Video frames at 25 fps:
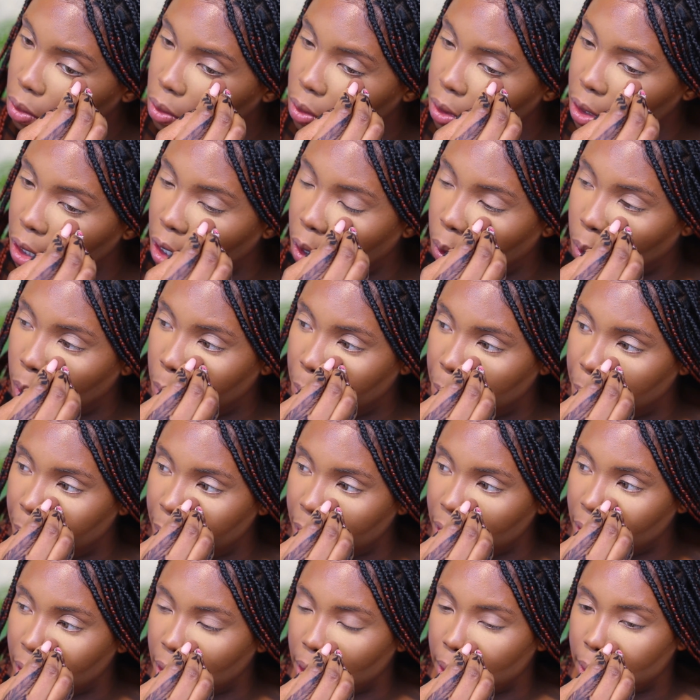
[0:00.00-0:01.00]
So I want
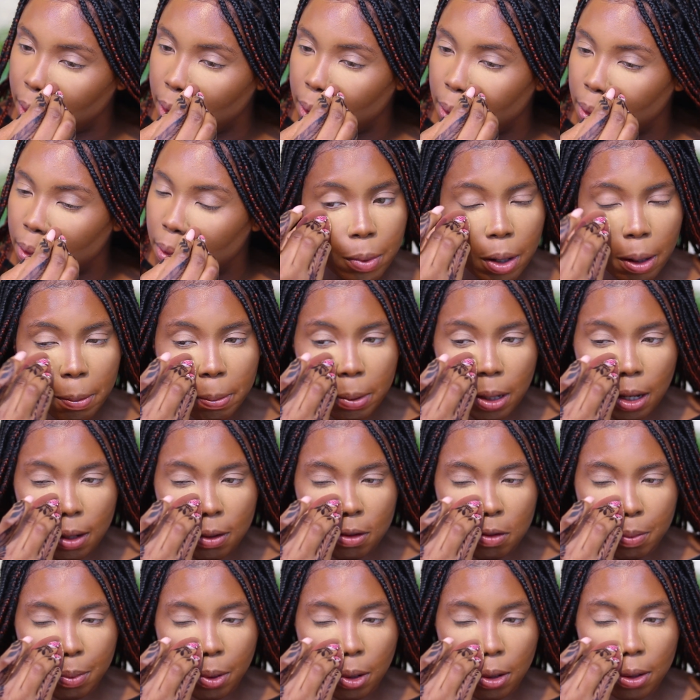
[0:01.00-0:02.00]
to, you know,
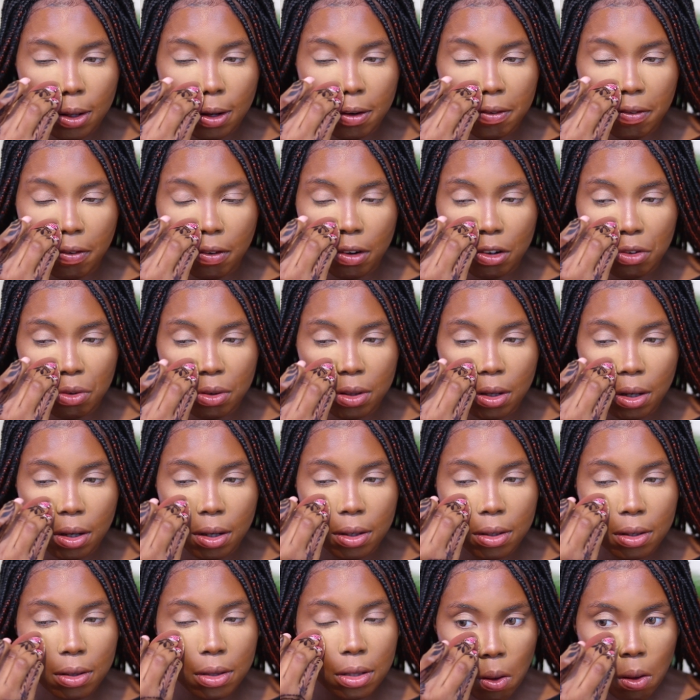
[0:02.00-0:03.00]
apply this powder fresh
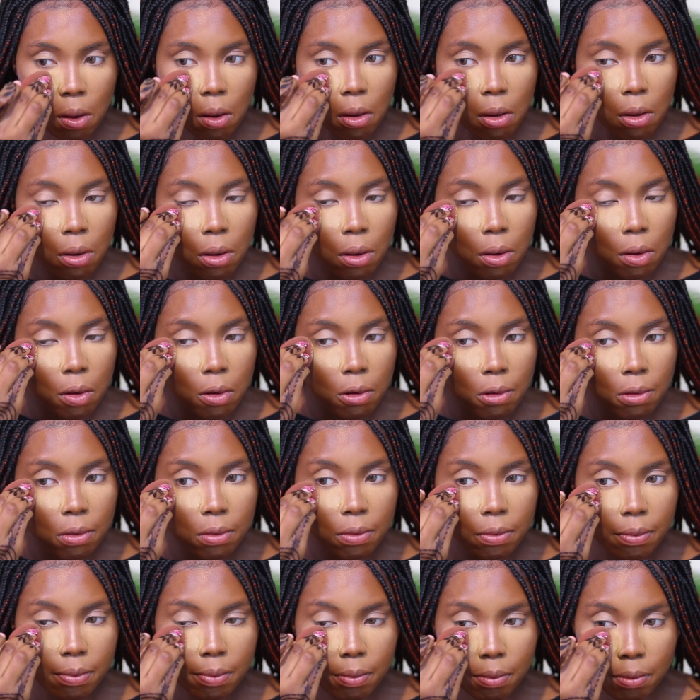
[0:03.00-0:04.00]
without anything on it so
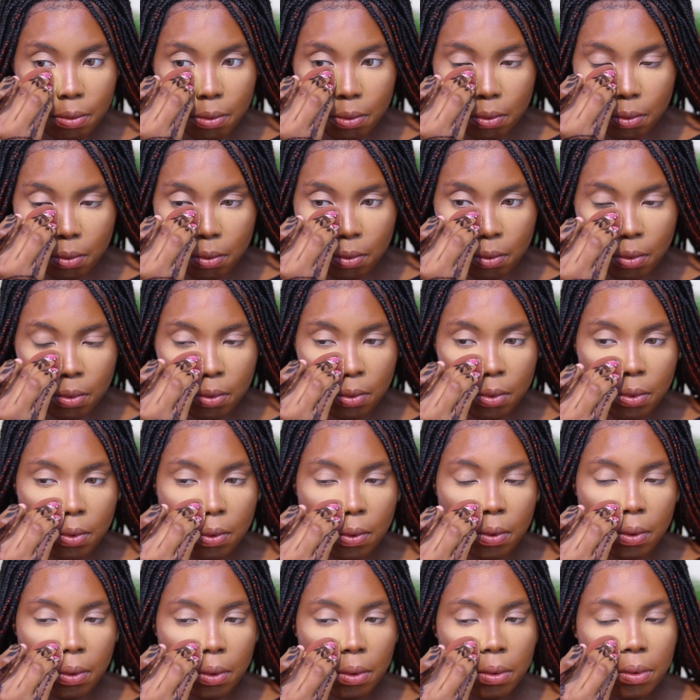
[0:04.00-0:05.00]
that we can
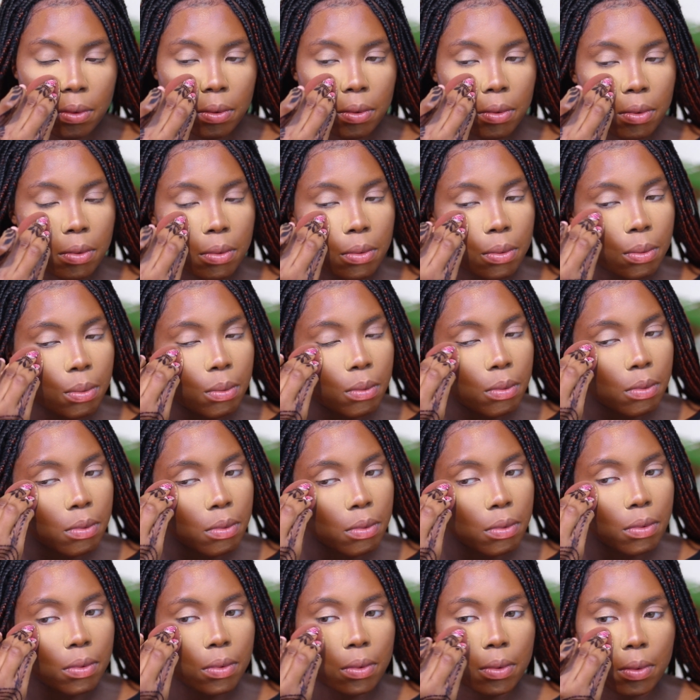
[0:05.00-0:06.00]
really tell how it's
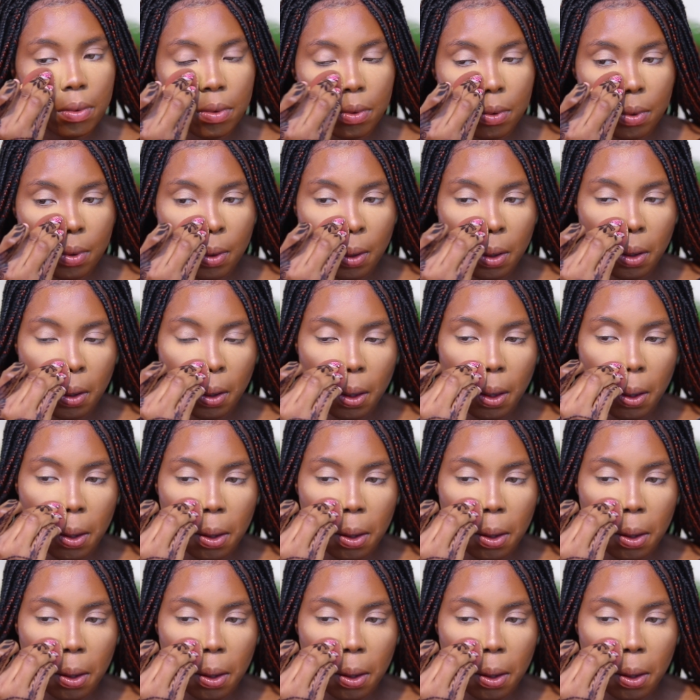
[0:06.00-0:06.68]
behaving, you know.